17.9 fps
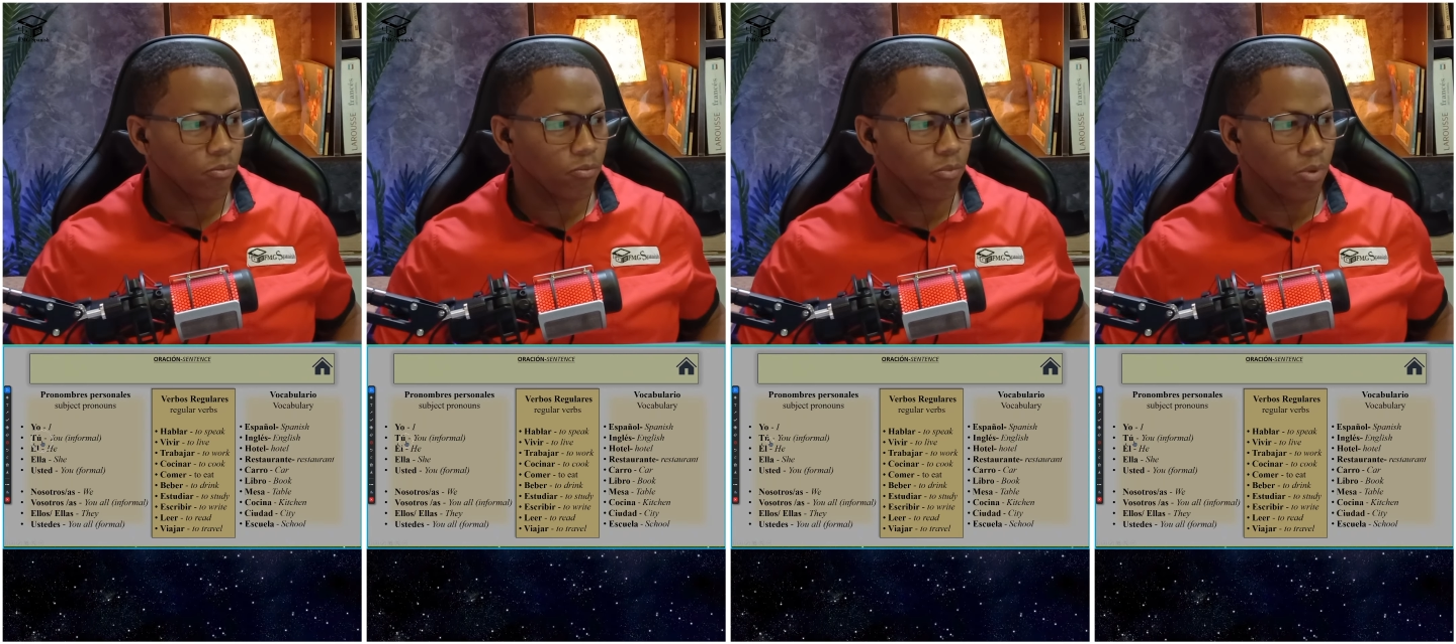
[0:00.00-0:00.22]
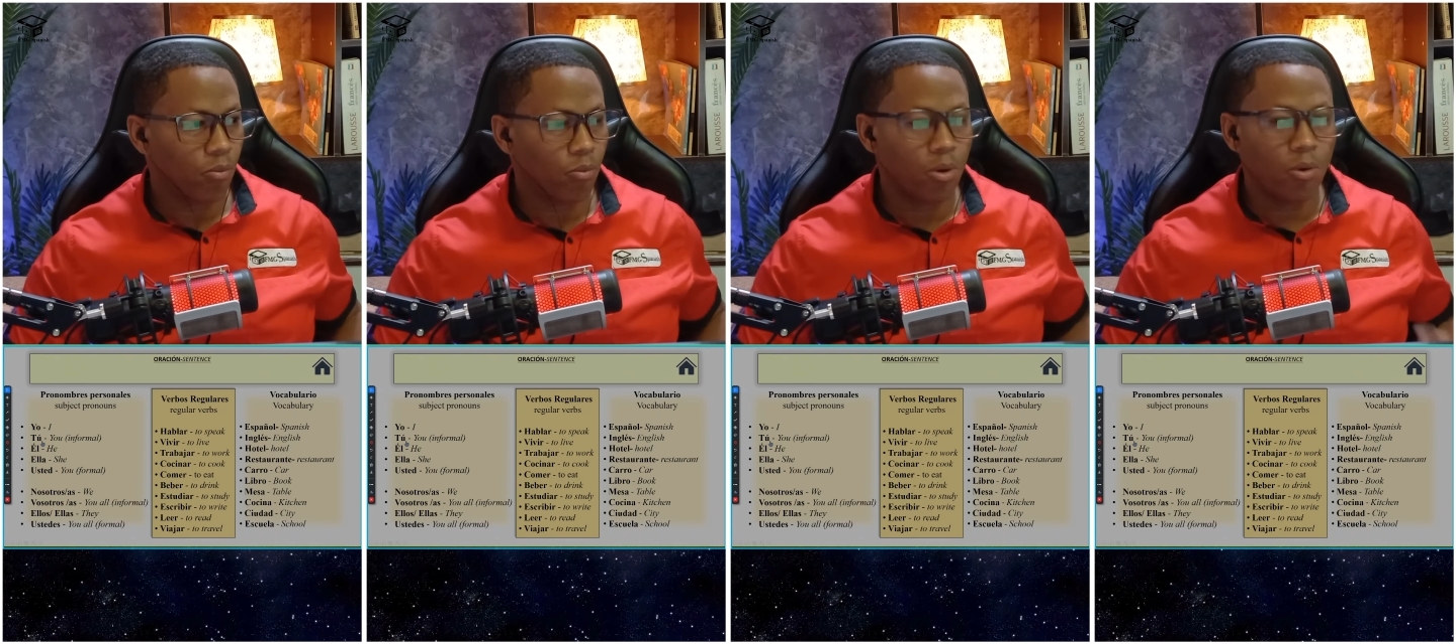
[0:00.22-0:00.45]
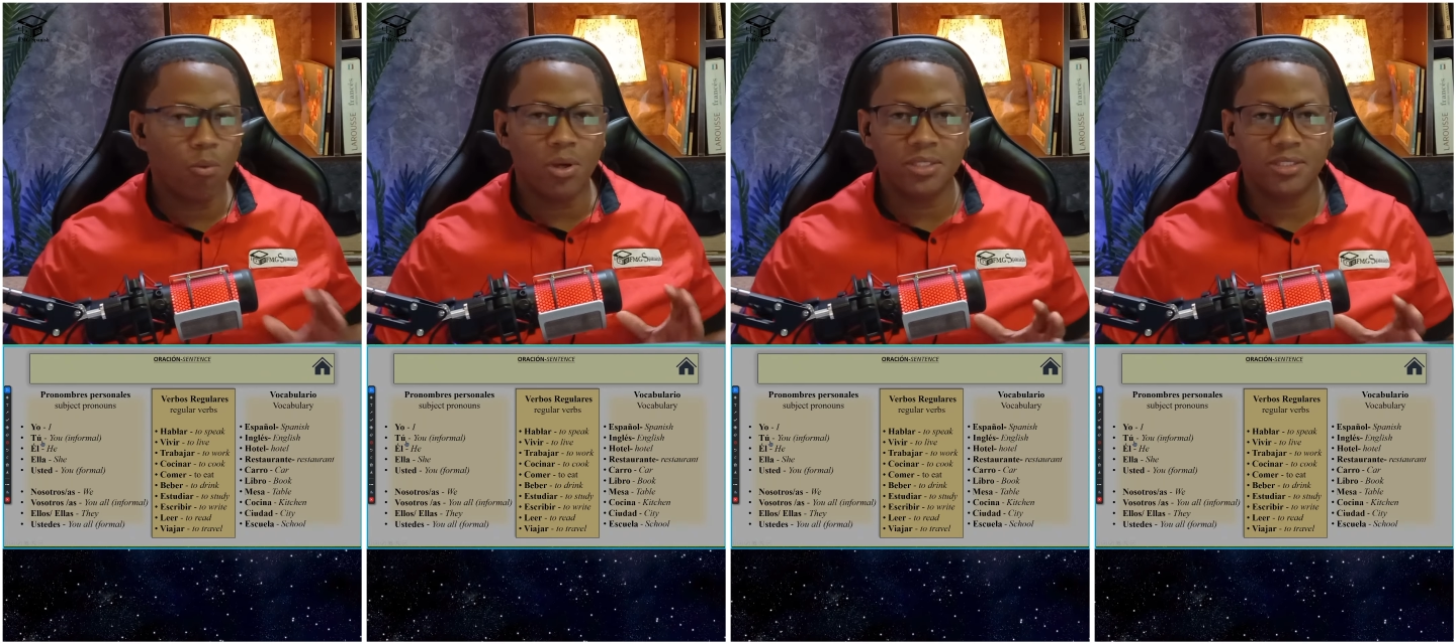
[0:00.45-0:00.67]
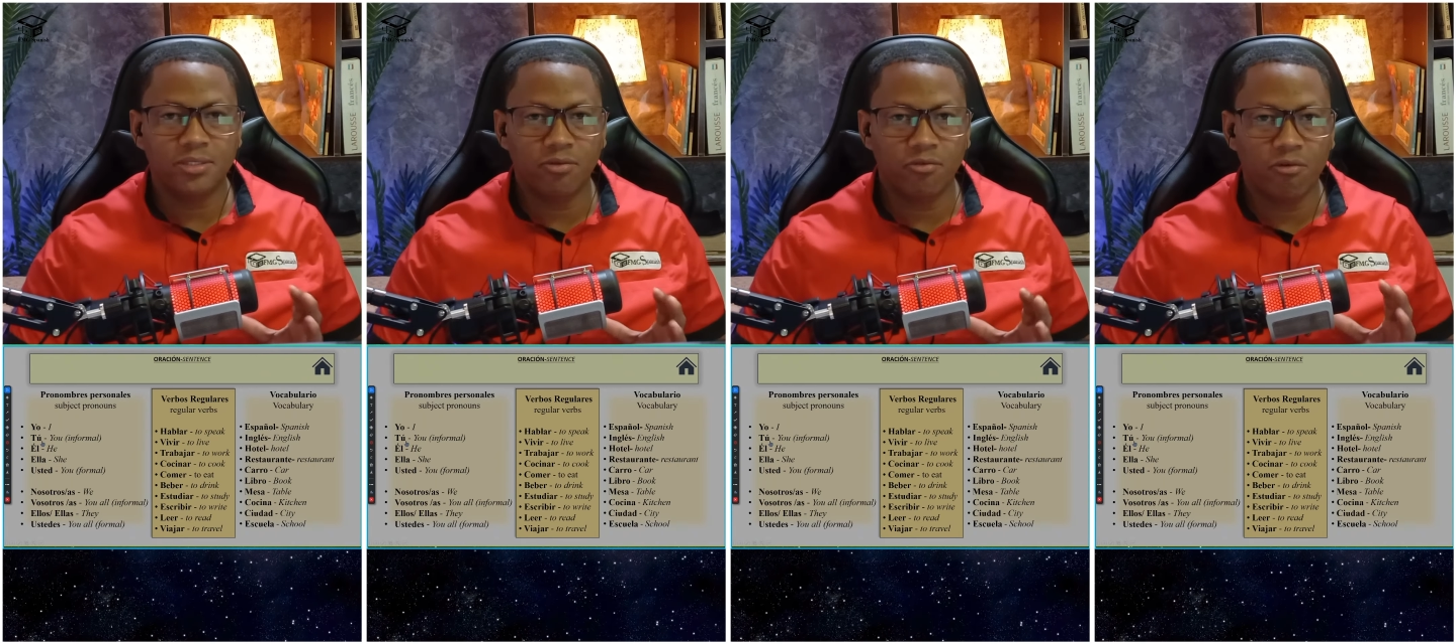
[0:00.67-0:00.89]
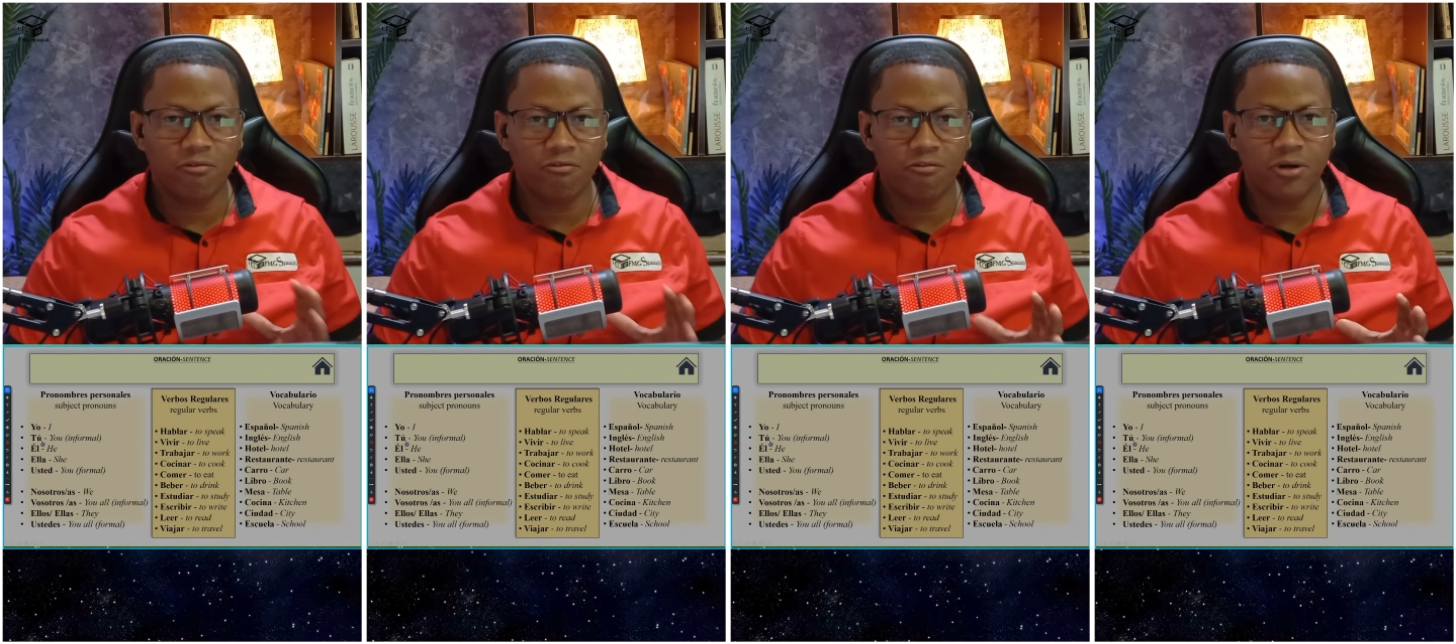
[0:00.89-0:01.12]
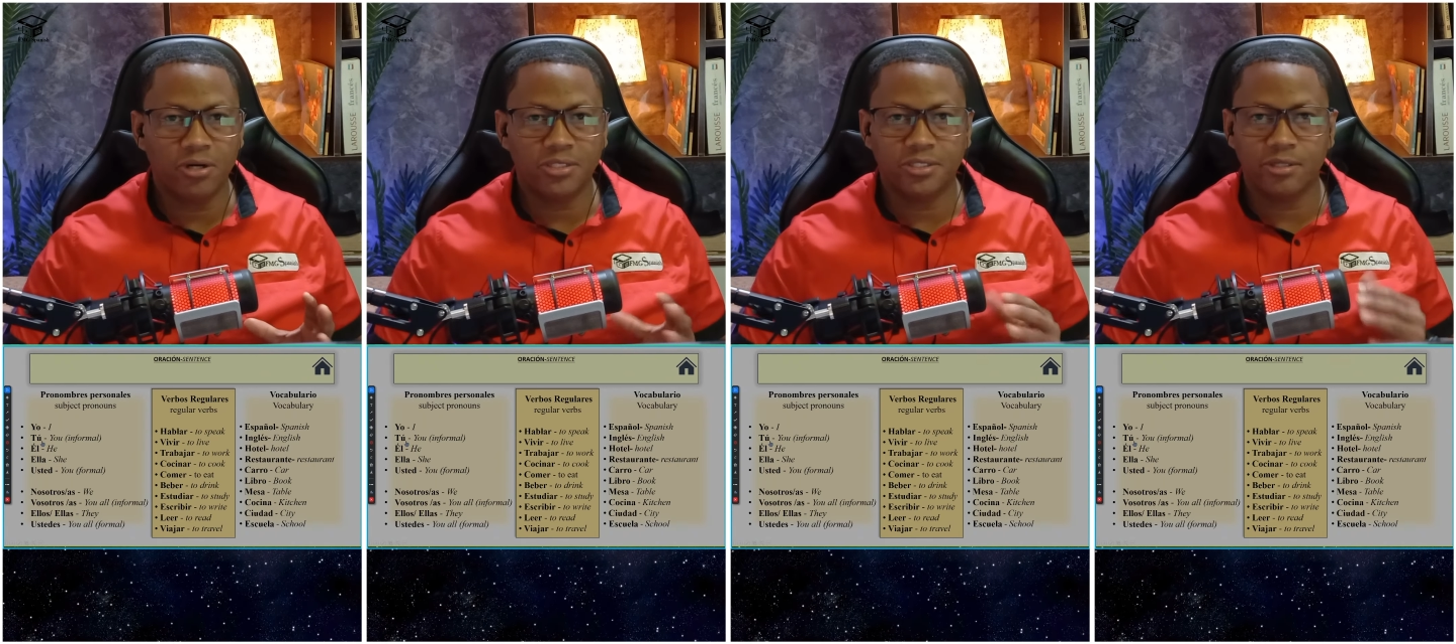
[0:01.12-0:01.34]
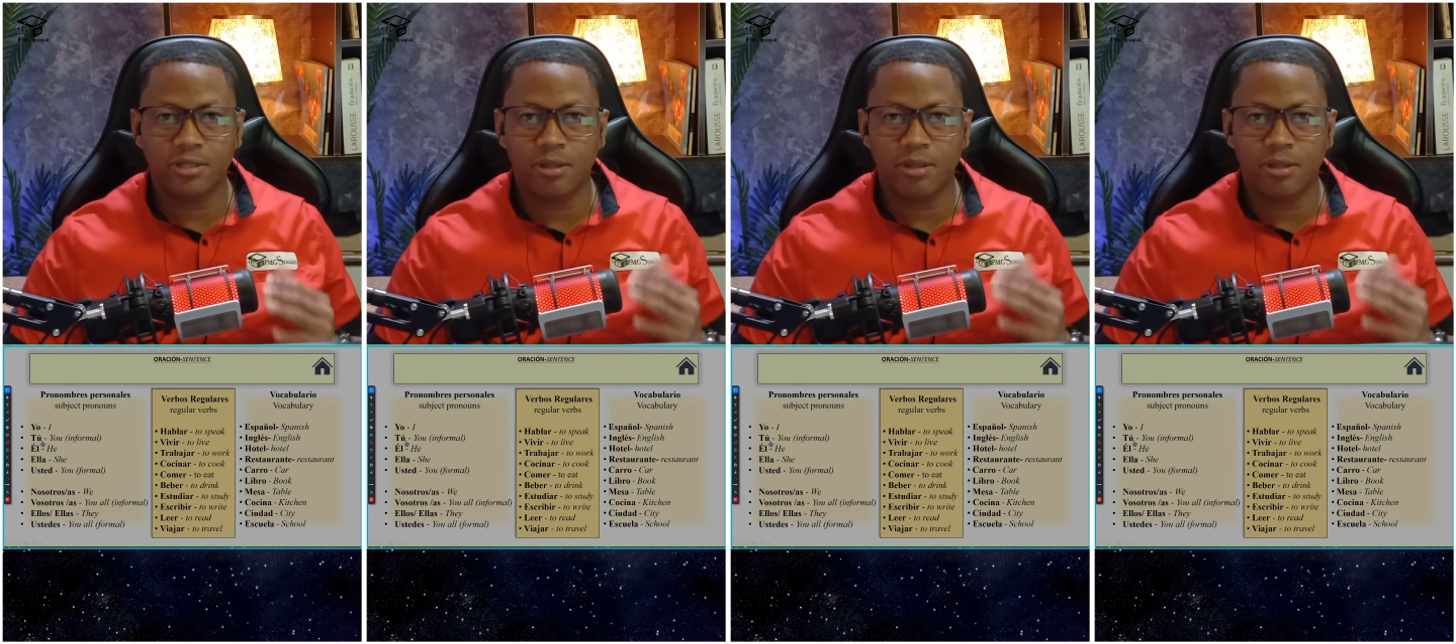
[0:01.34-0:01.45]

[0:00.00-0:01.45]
when we want to refer to the